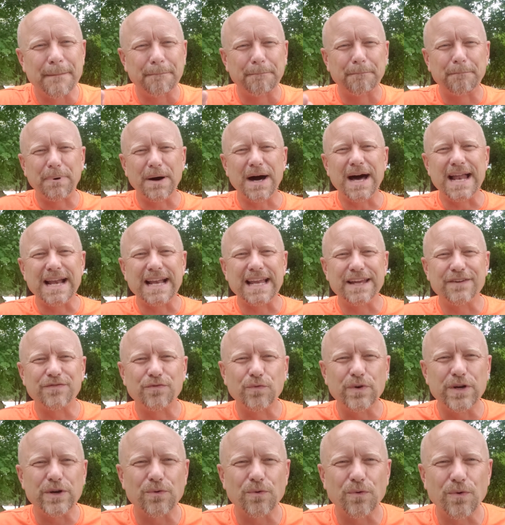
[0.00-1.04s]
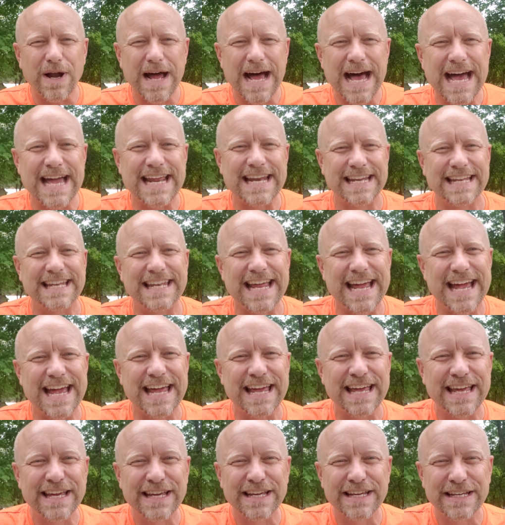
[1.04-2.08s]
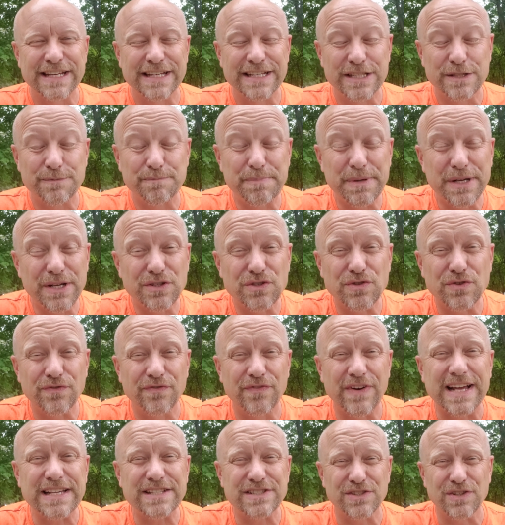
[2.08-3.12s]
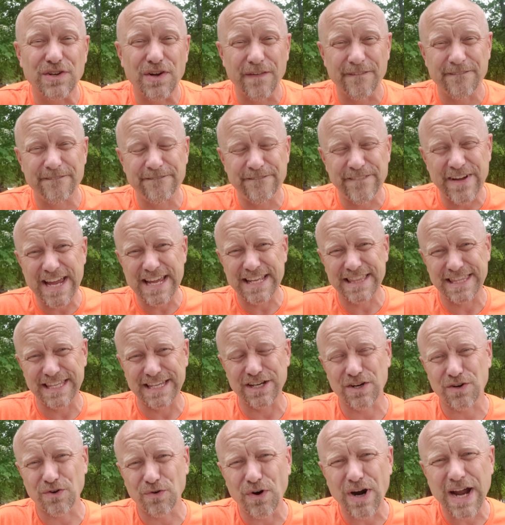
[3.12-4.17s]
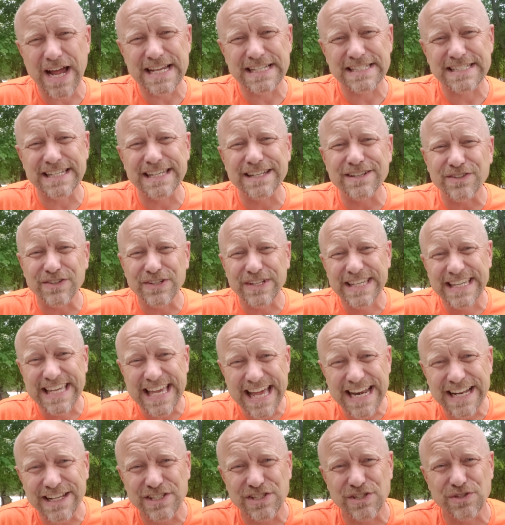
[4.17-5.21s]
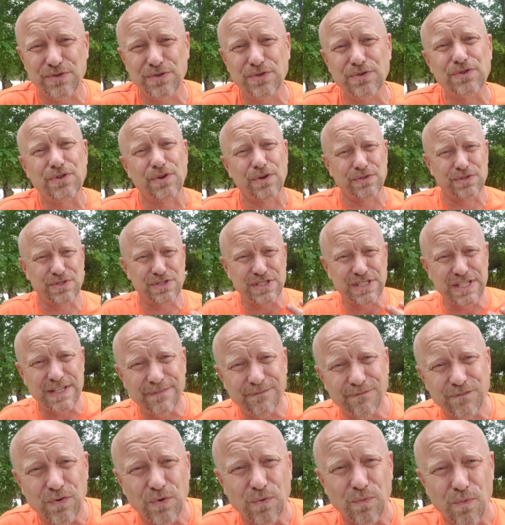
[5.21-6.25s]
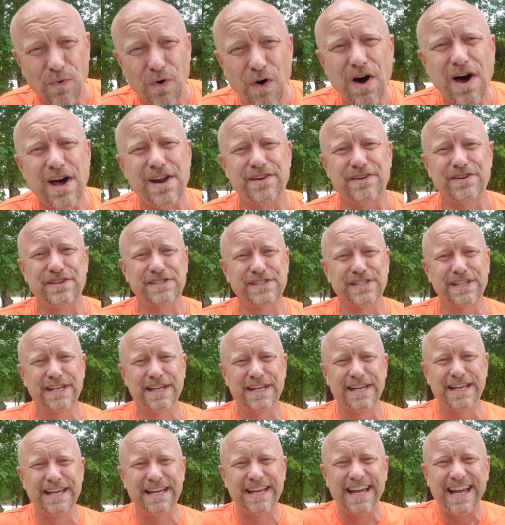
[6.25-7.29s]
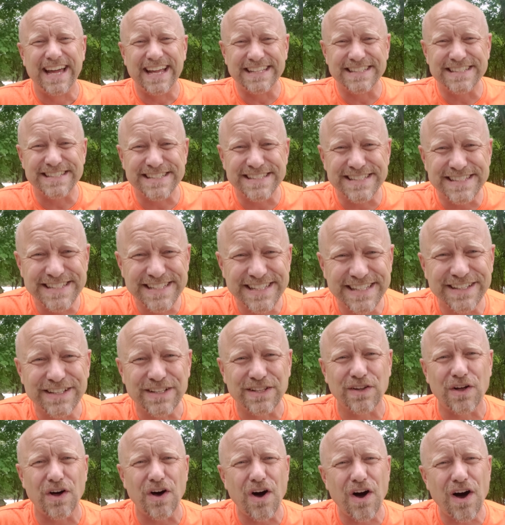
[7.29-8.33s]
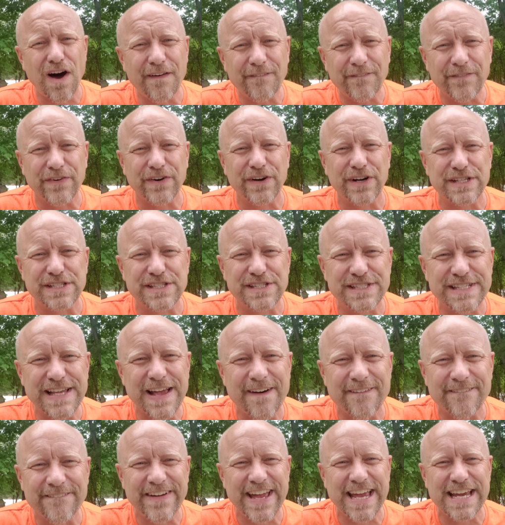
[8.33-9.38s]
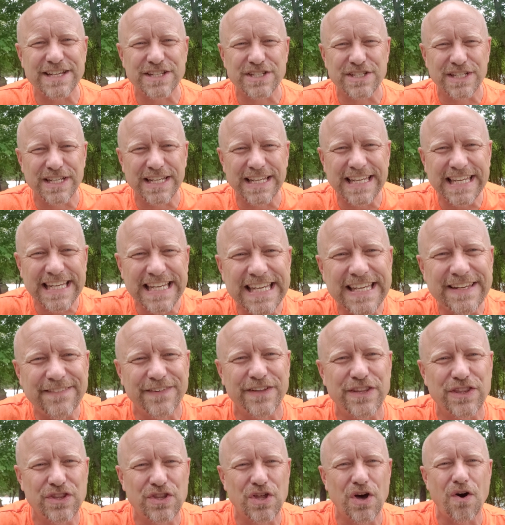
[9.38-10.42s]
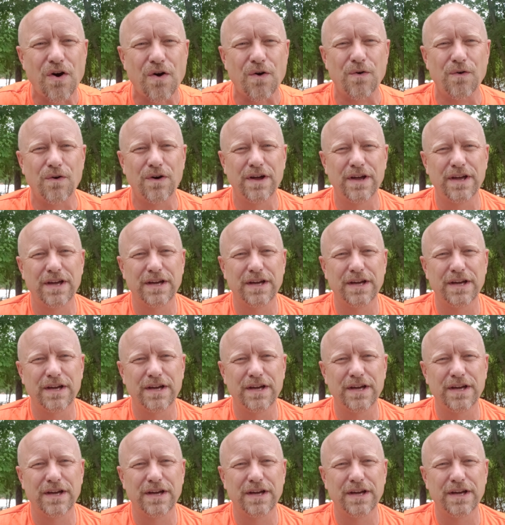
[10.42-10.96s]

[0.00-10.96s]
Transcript: But if we ride in that spiritual vessel of faith in Christ, it'll get us through those sinful waters and still offer us salvation, even though